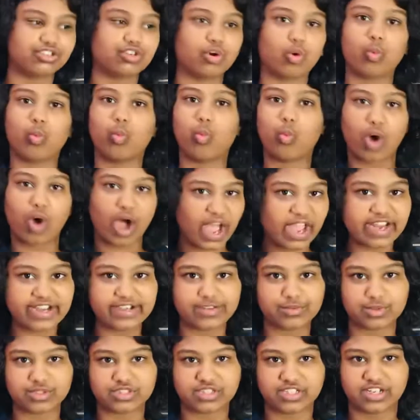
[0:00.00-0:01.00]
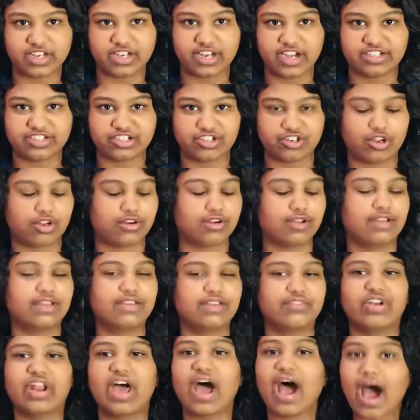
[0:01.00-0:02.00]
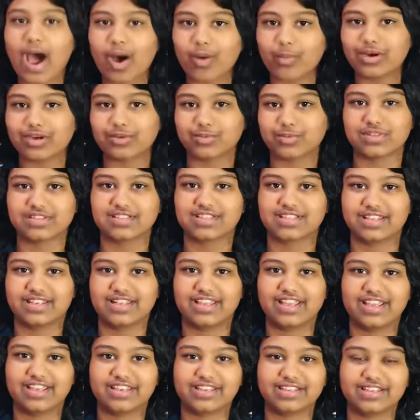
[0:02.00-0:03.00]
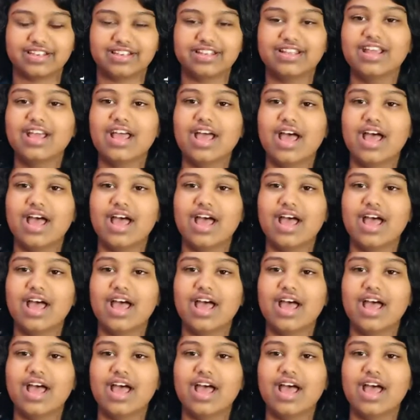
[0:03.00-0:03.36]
or why it was created, or even how it was created.